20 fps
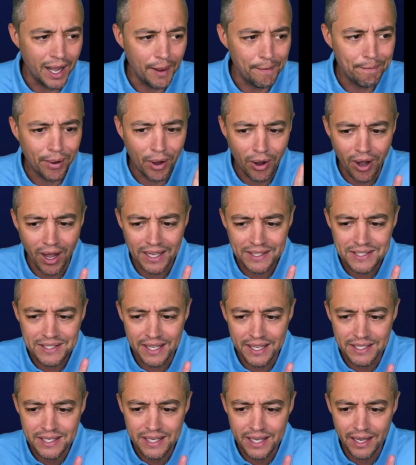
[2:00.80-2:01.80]
pause
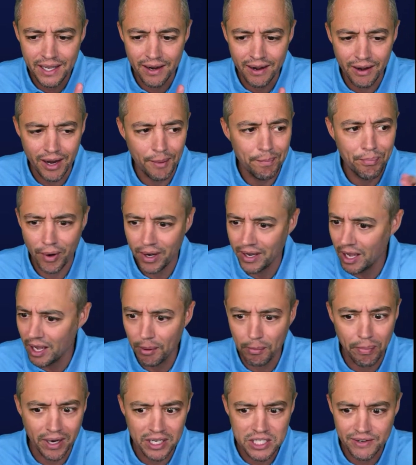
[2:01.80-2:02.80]
this here and bring up a
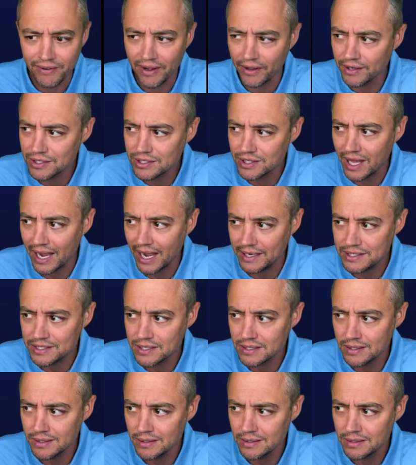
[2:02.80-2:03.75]
bunch of other slides.